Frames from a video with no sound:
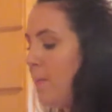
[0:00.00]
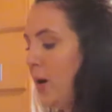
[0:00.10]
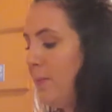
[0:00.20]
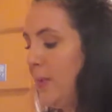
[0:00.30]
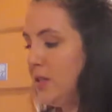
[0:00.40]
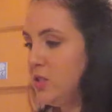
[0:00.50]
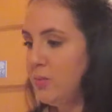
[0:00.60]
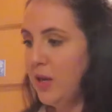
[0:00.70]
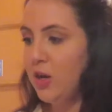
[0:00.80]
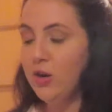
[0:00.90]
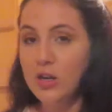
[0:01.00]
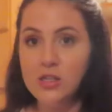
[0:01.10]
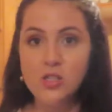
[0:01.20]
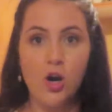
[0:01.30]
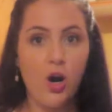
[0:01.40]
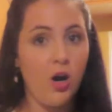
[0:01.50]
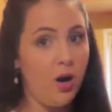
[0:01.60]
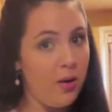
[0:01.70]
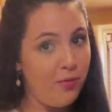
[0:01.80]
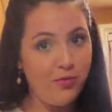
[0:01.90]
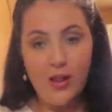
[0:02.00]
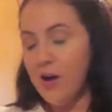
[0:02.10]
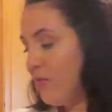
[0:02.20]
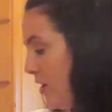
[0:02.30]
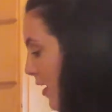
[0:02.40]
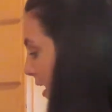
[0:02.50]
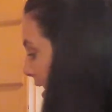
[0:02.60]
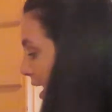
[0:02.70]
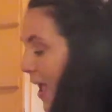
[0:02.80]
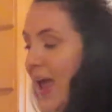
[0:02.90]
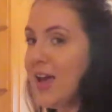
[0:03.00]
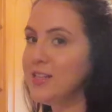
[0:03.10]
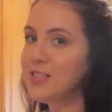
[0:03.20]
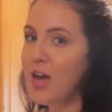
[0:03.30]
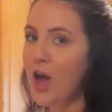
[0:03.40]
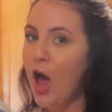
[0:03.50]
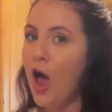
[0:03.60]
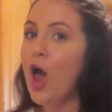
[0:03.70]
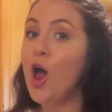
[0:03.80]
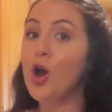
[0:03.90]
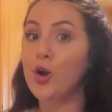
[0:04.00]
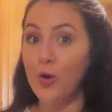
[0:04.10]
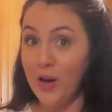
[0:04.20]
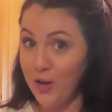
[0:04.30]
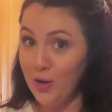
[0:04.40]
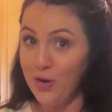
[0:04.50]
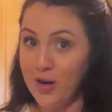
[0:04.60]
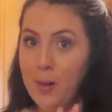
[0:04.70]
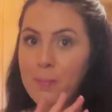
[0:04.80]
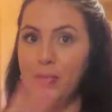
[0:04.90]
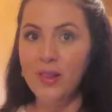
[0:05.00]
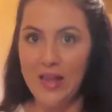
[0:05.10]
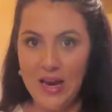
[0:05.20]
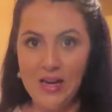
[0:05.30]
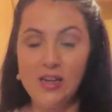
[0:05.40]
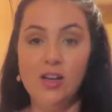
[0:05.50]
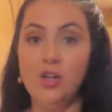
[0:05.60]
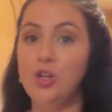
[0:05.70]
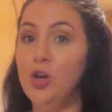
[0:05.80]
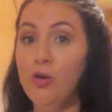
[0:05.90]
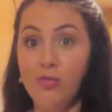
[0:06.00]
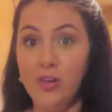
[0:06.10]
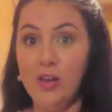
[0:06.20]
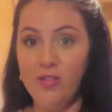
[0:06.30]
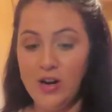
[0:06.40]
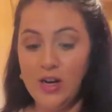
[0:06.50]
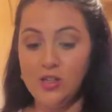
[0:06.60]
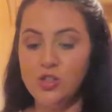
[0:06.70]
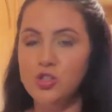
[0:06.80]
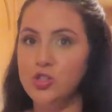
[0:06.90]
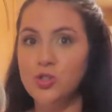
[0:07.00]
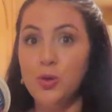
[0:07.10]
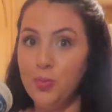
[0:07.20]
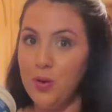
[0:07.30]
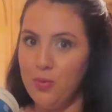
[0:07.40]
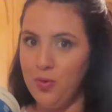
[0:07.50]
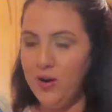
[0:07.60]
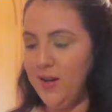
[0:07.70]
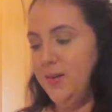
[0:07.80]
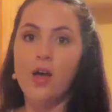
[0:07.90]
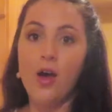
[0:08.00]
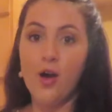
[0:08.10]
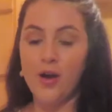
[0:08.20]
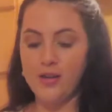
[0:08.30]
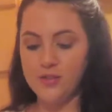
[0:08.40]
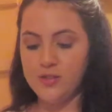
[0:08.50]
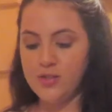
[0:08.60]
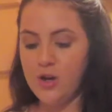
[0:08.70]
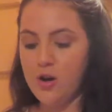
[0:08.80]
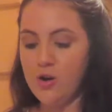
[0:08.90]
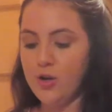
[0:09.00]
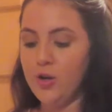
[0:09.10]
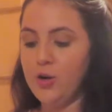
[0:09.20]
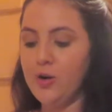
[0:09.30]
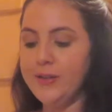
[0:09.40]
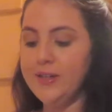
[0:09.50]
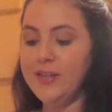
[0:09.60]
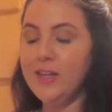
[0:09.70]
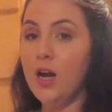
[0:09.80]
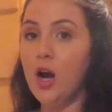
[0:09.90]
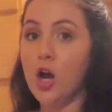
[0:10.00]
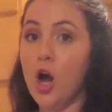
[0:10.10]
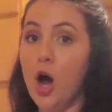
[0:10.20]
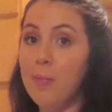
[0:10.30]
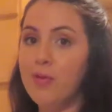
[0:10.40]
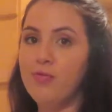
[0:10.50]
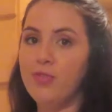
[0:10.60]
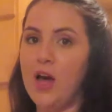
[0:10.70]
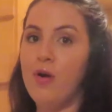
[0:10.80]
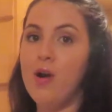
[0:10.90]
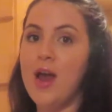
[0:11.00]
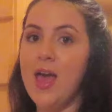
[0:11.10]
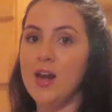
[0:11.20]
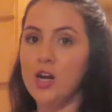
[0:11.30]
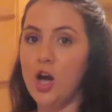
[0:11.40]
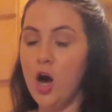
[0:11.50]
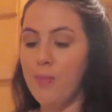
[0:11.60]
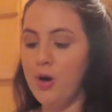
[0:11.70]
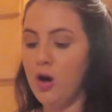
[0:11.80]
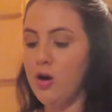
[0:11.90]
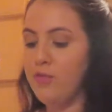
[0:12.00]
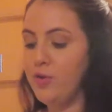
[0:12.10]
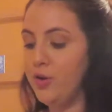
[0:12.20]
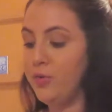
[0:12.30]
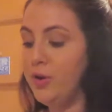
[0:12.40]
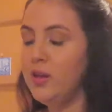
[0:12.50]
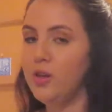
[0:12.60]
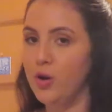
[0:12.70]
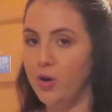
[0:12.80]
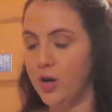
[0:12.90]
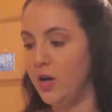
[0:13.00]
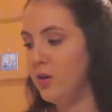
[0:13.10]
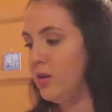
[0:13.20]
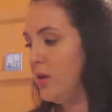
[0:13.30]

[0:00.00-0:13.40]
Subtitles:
But my 2 main ingredients are flour and Greek yogurt, plain, no flavoring. Super important. Okay, so you're going to need a cup of flour and a cup of Greek yogurt.